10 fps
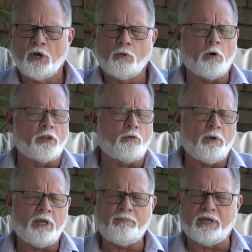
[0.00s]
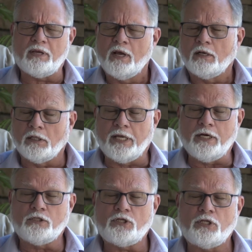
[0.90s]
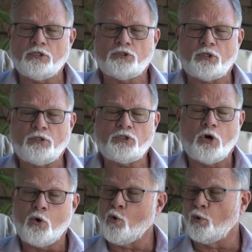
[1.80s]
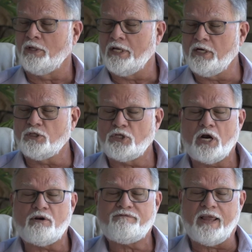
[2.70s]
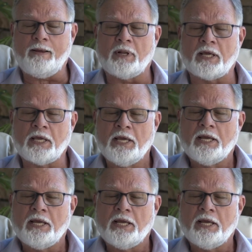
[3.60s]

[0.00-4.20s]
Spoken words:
whether we be leaders in the church or leaders in our family.